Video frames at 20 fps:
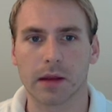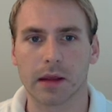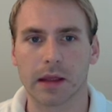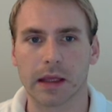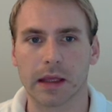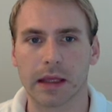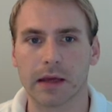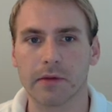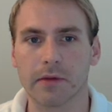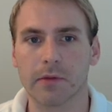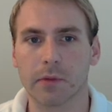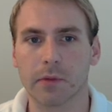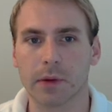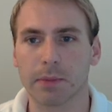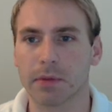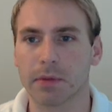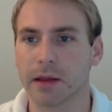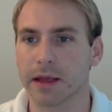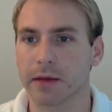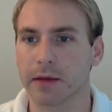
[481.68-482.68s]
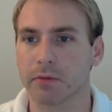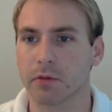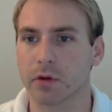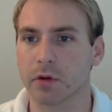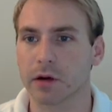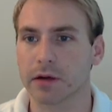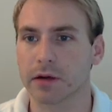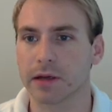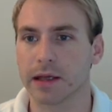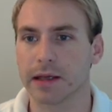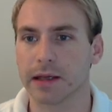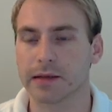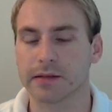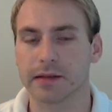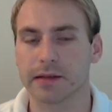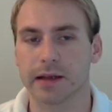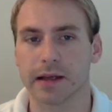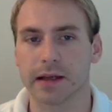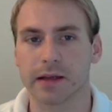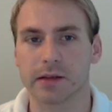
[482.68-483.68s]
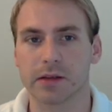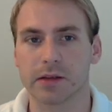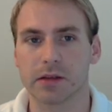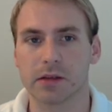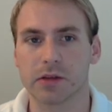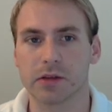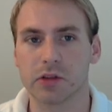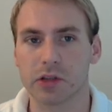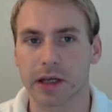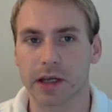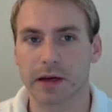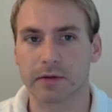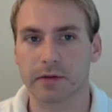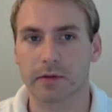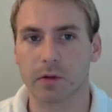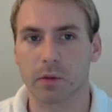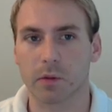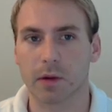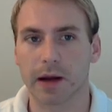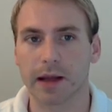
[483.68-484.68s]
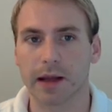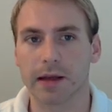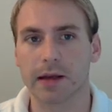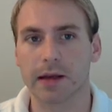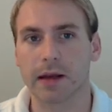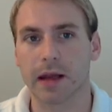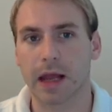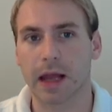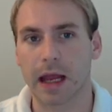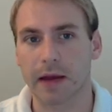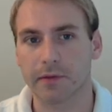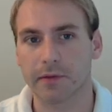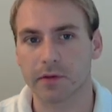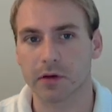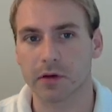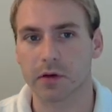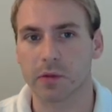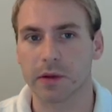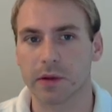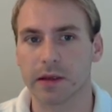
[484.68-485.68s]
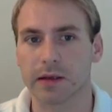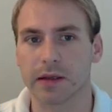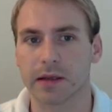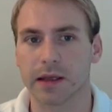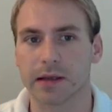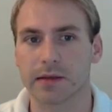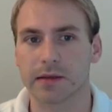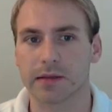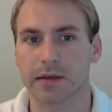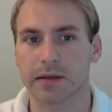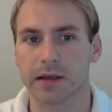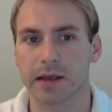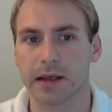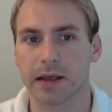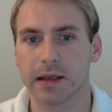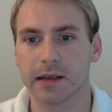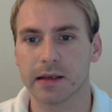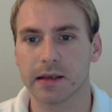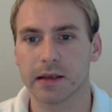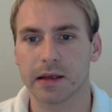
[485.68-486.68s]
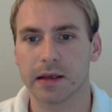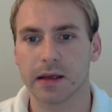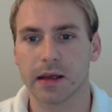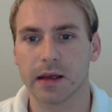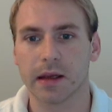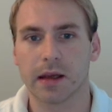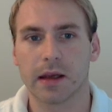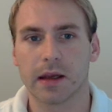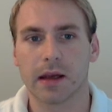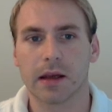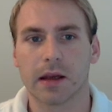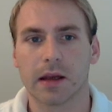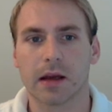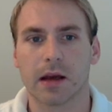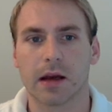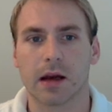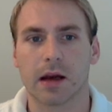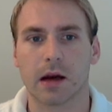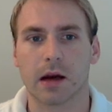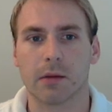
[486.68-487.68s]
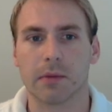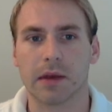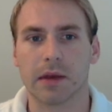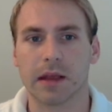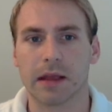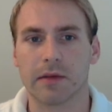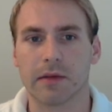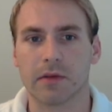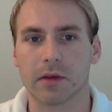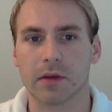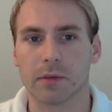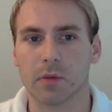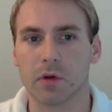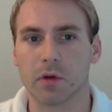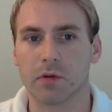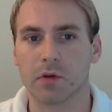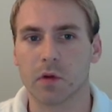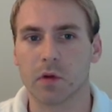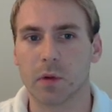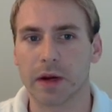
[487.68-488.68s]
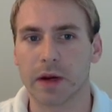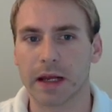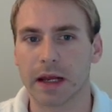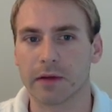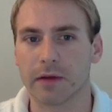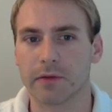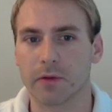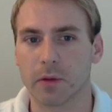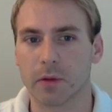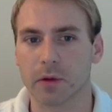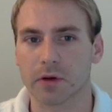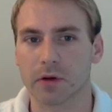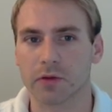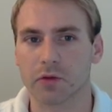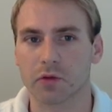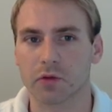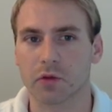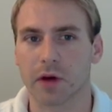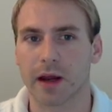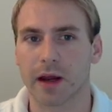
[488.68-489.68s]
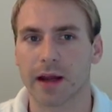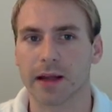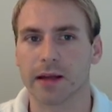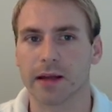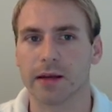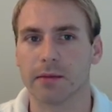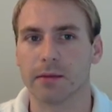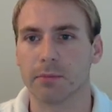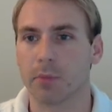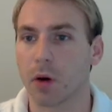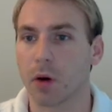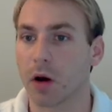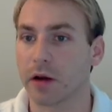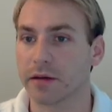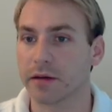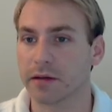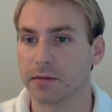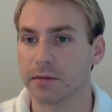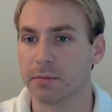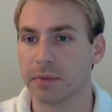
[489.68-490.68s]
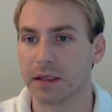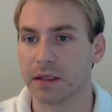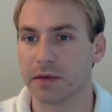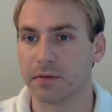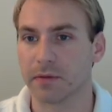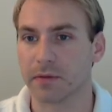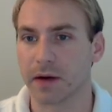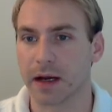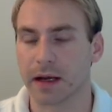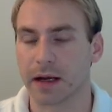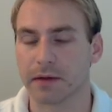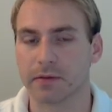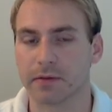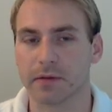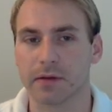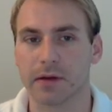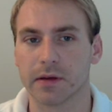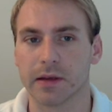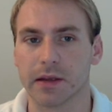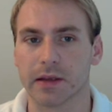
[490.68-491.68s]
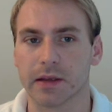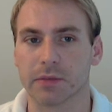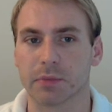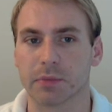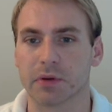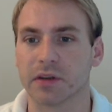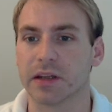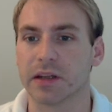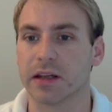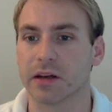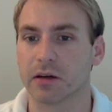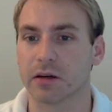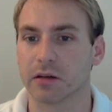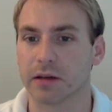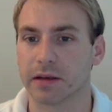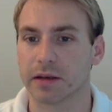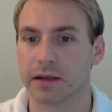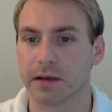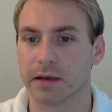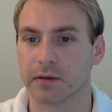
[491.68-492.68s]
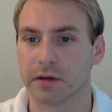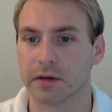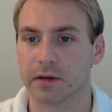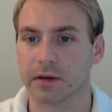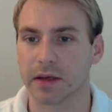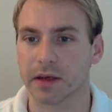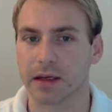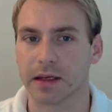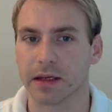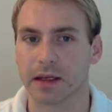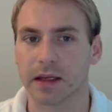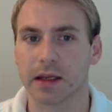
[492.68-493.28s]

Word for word: if we play rook takes c8 check for white after queen takes c8, um, if the move queen a4 is tried, pawn to b5 is particularly devastating.